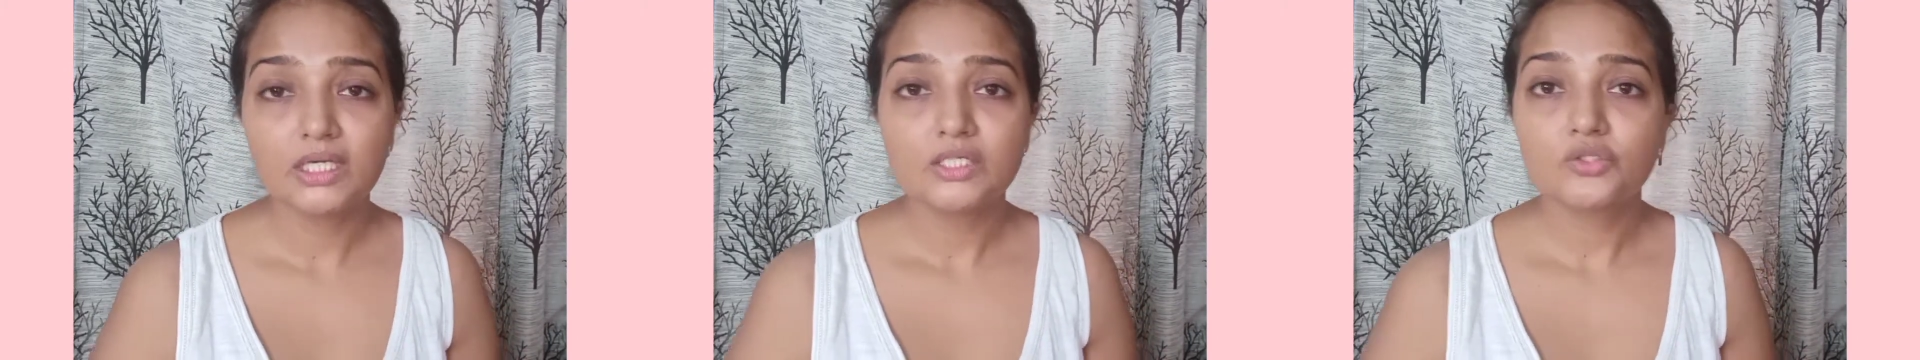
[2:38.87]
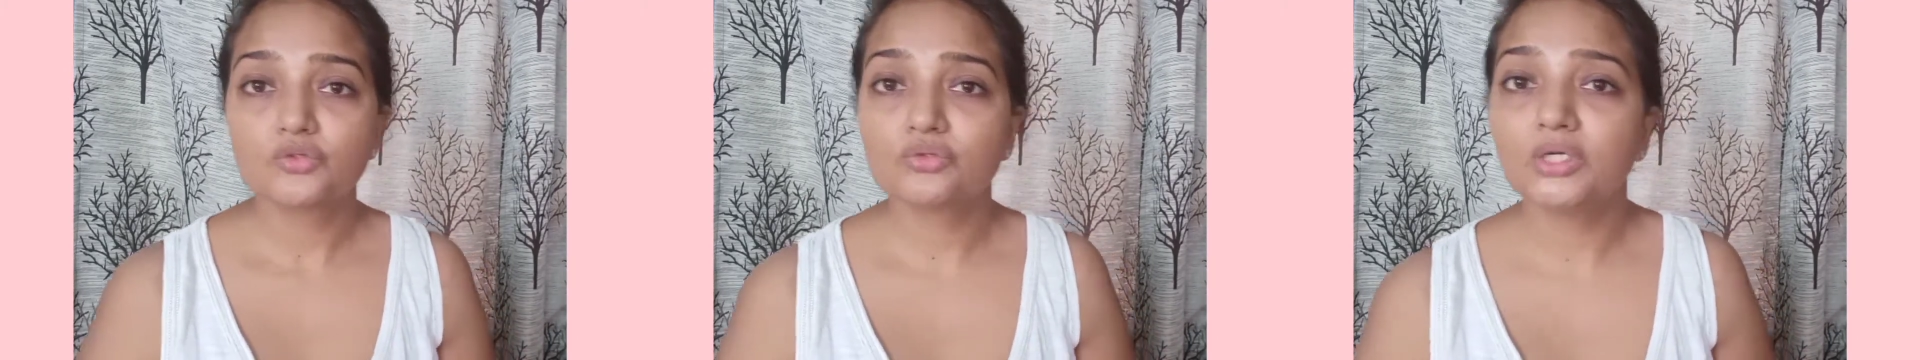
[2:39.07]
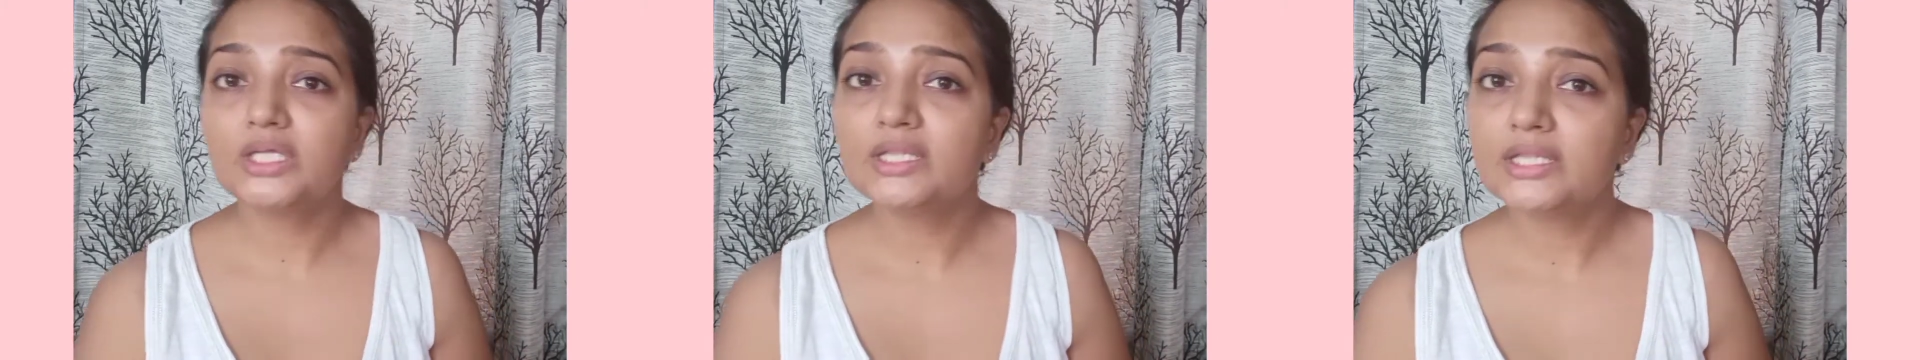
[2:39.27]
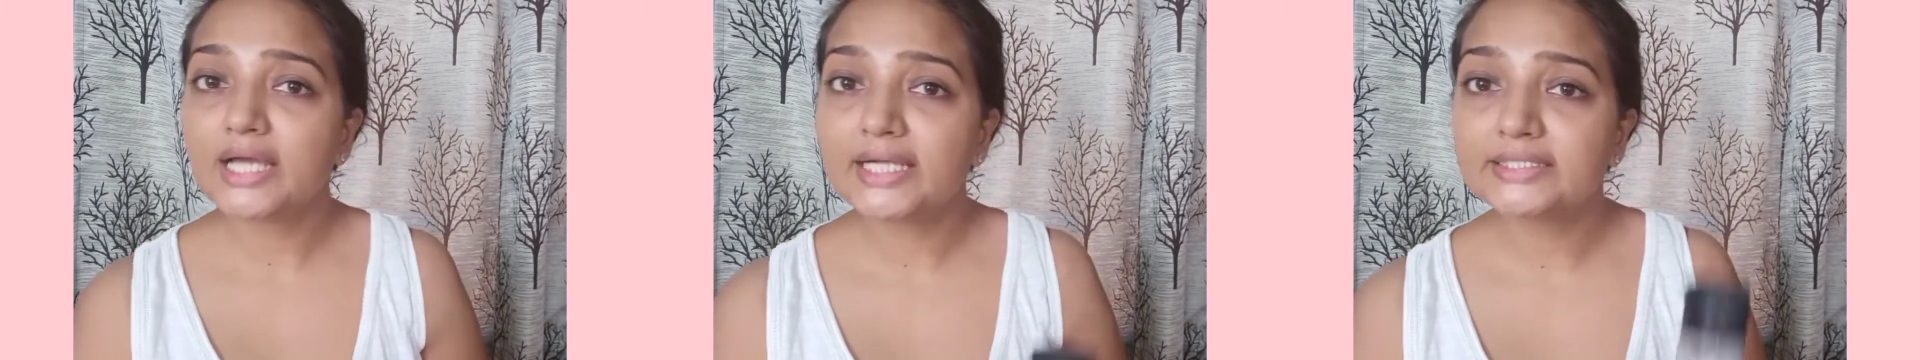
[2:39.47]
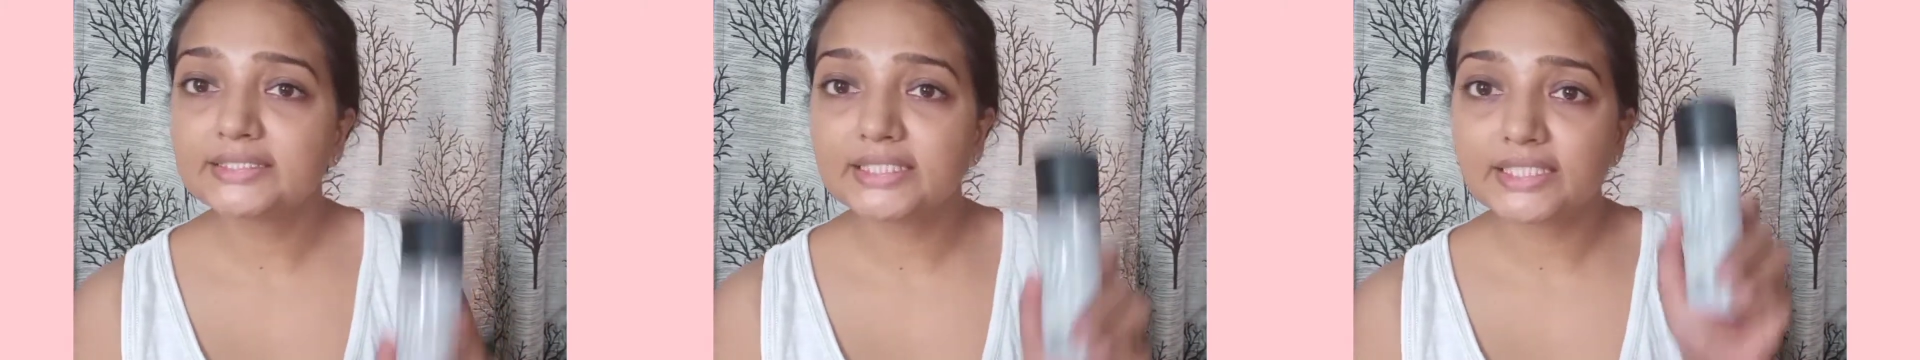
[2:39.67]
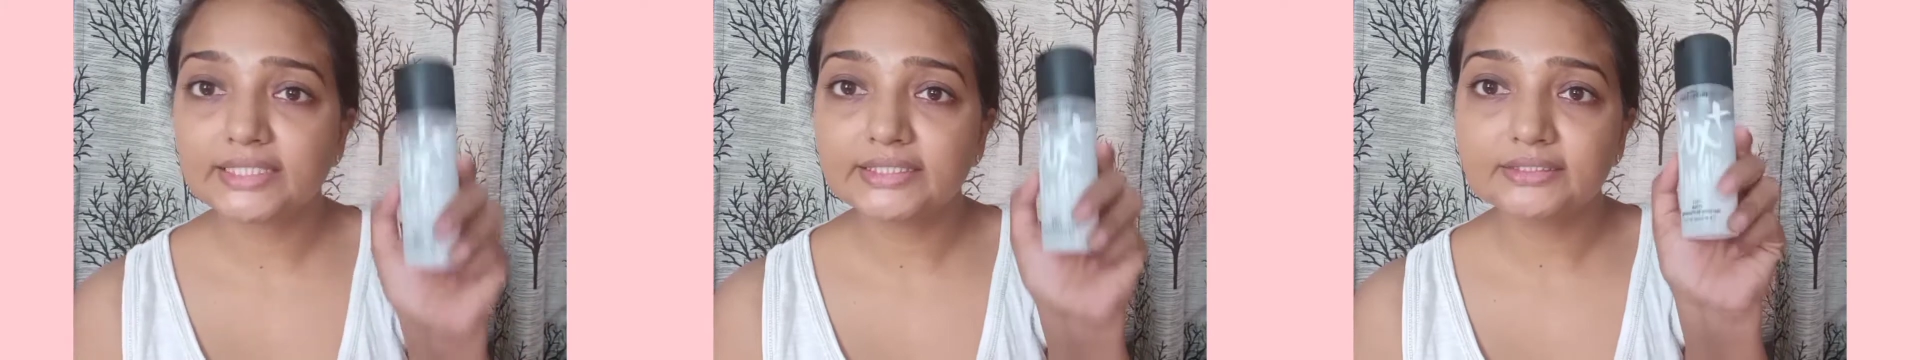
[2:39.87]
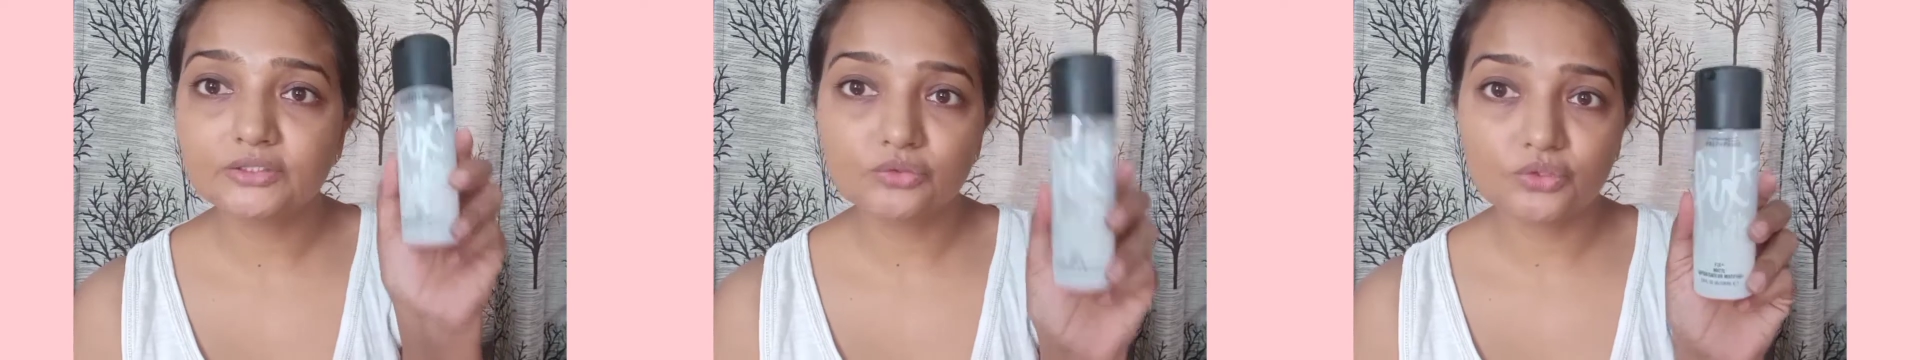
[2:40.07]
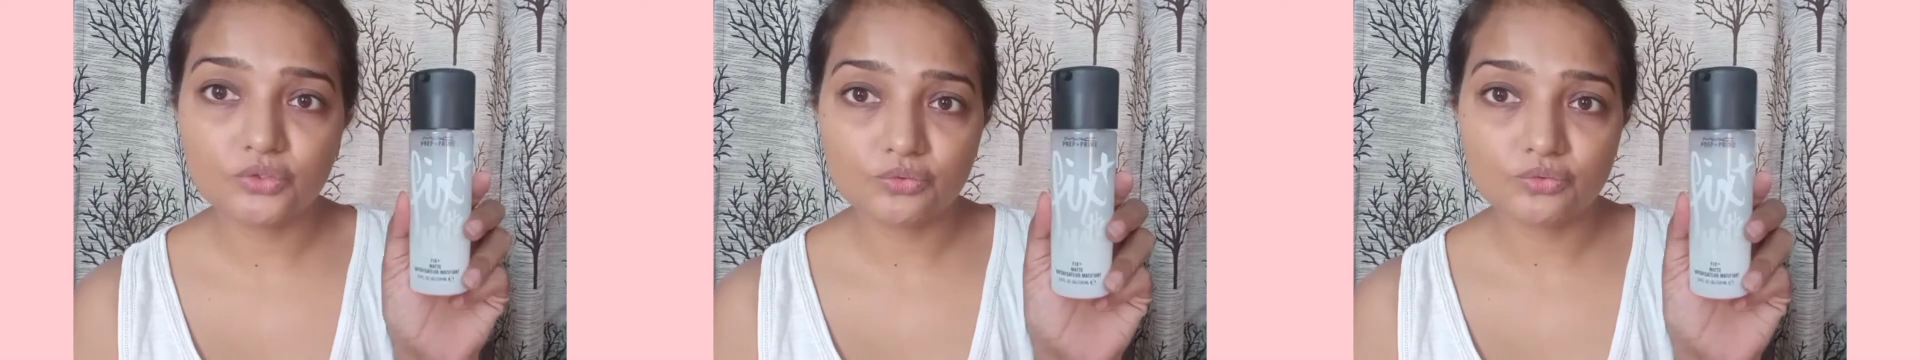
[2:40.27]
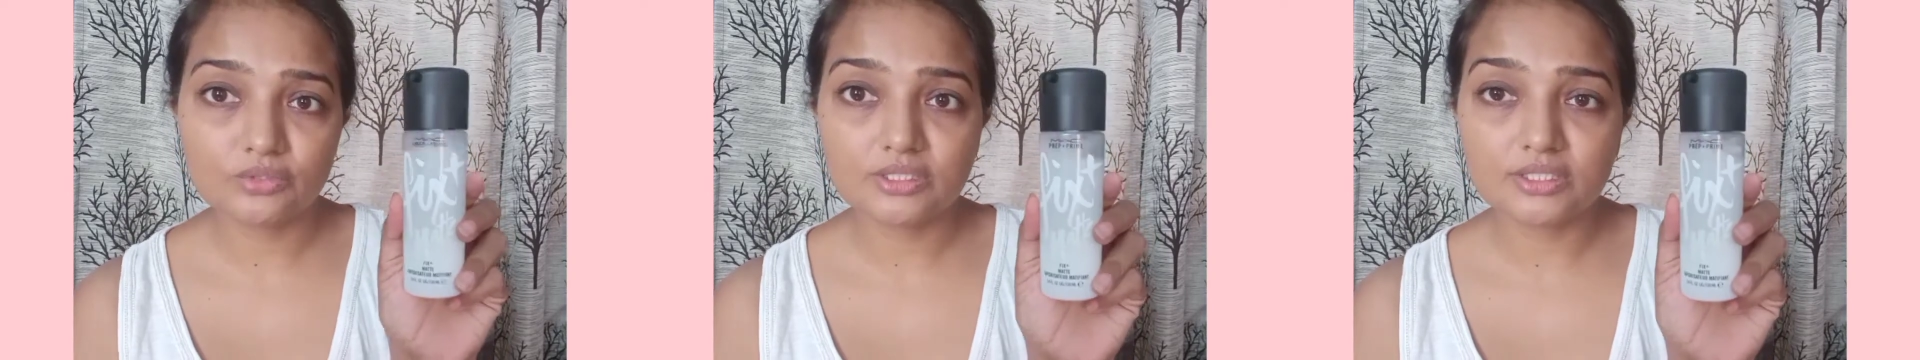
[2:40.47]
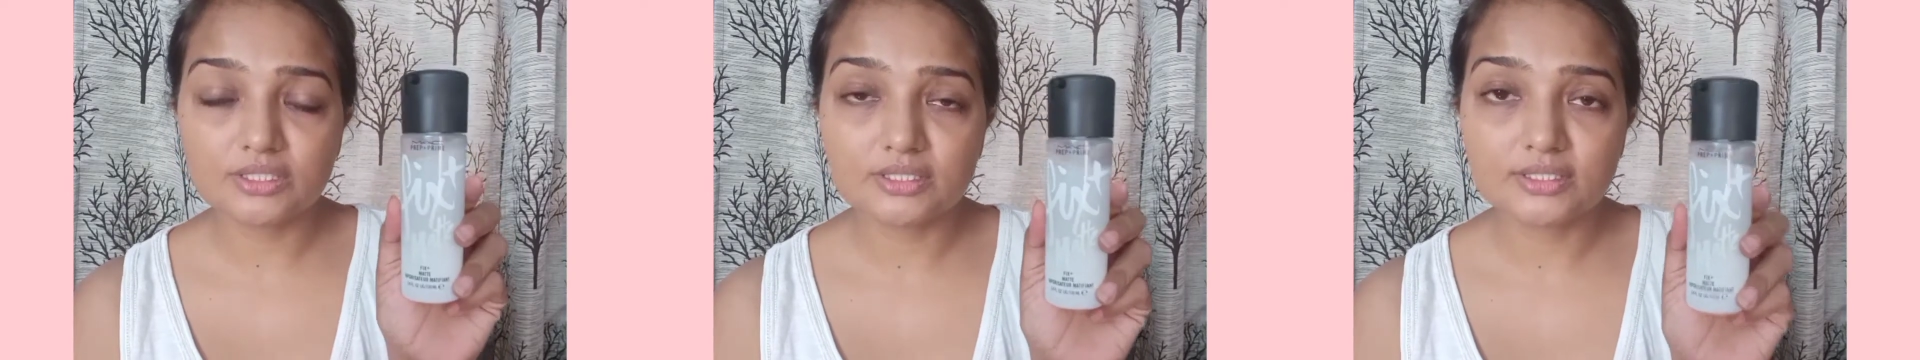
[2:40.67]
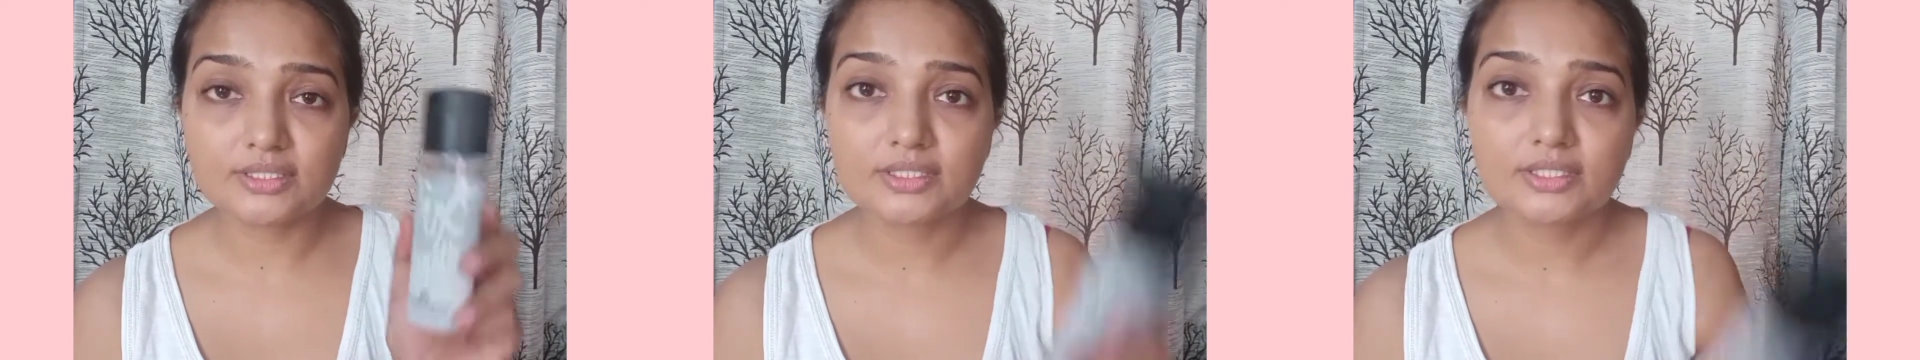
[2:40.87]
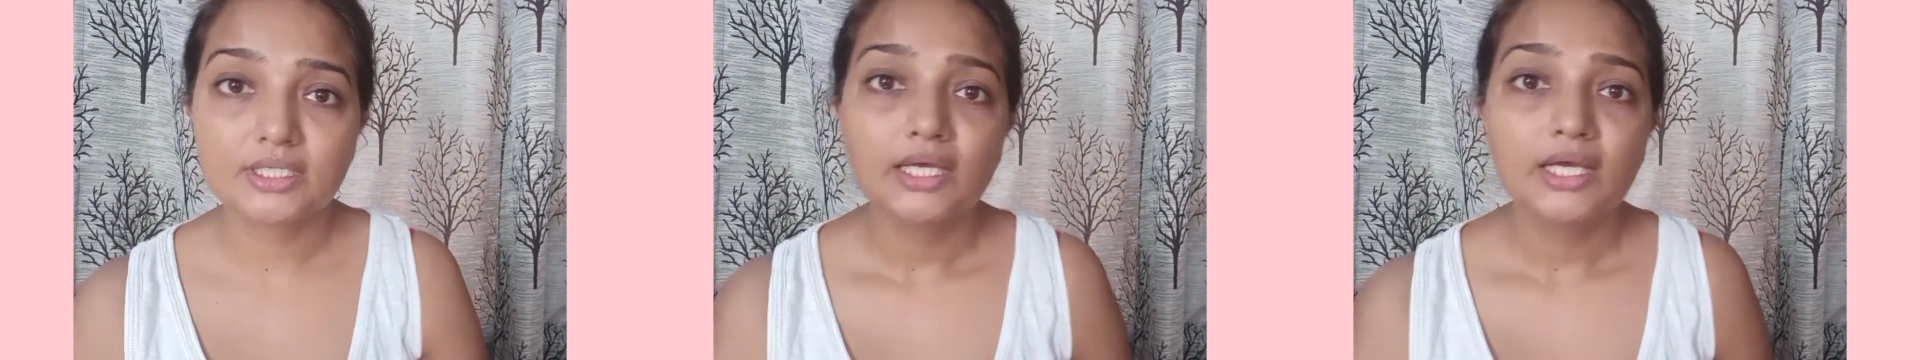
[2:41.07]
so in that case you use this.